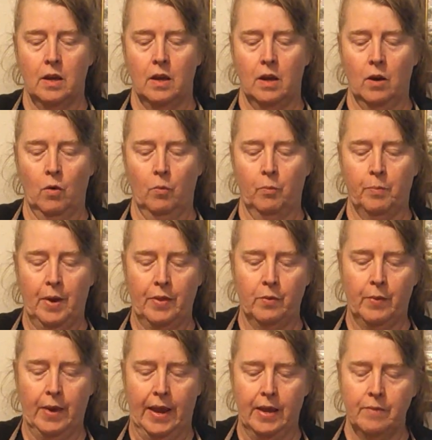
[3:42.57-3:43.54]
oh, by the
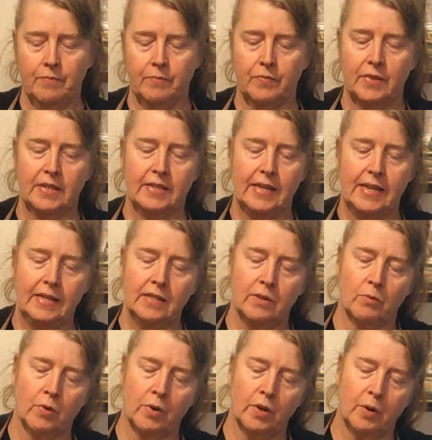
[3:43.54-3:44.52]
way, the seeds
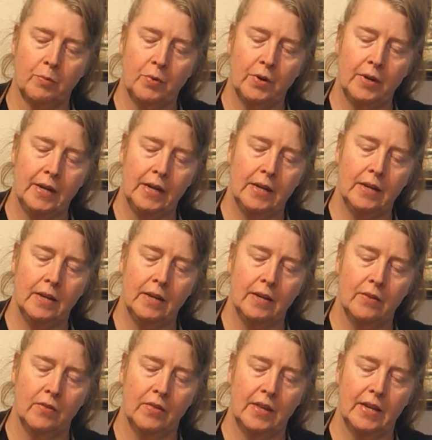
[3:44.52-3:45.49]
that we're going to put
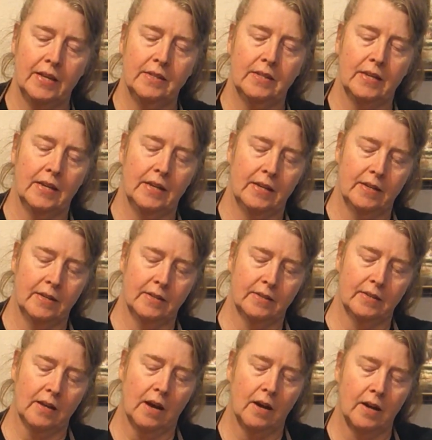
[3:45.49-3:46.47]
in this
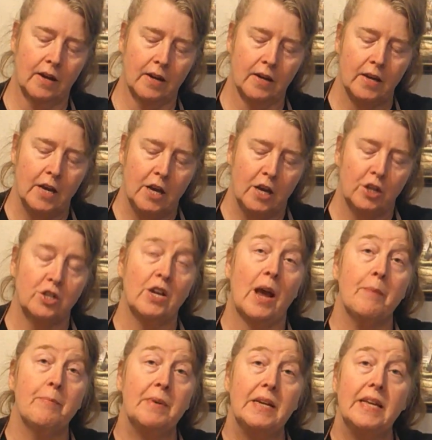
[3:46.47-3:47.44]
is
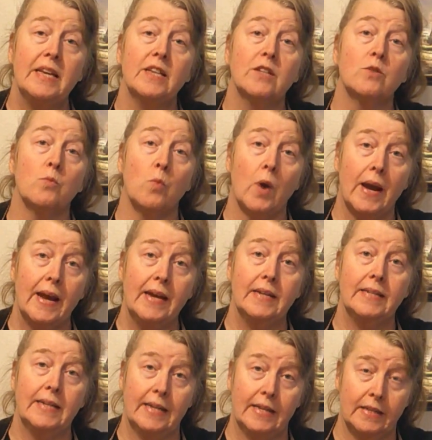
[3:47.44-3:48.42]
Japanese
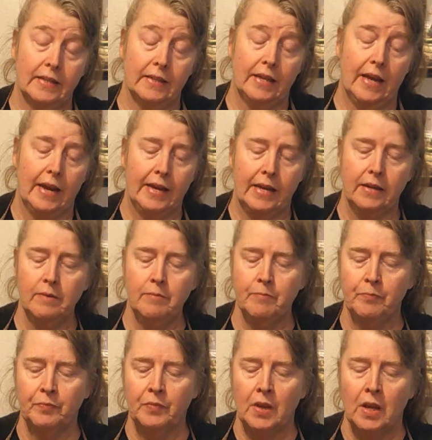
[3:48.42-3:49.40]
white dandelion.
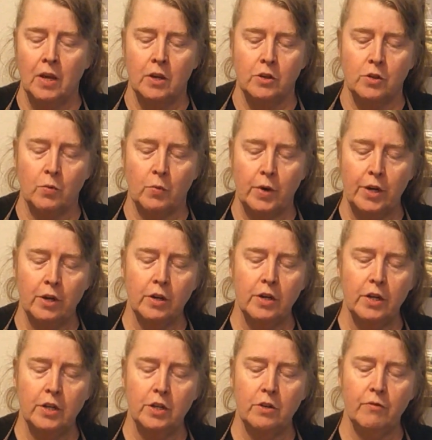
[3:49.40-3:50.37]
So what you're going
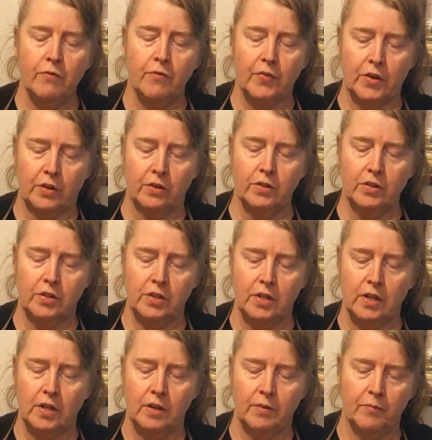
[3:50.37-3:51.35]
to do first,
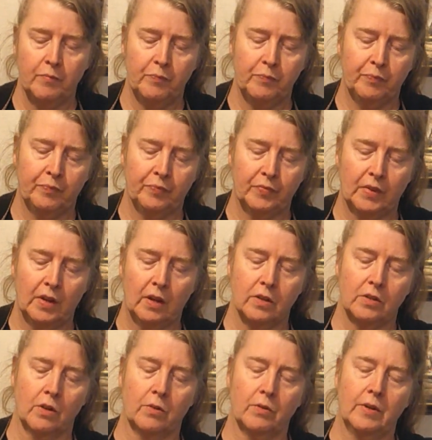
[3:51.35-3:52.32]

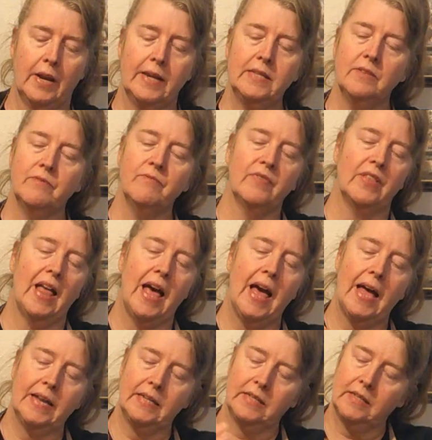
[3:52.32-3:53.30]
so nice and
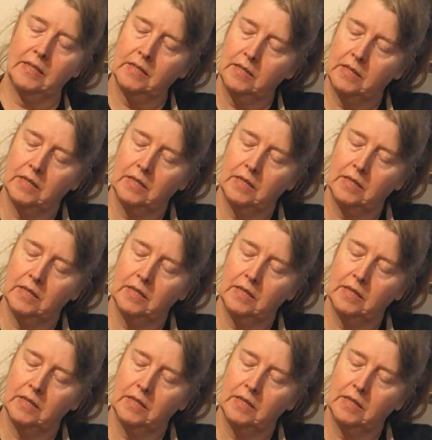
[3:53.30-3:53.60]
flat,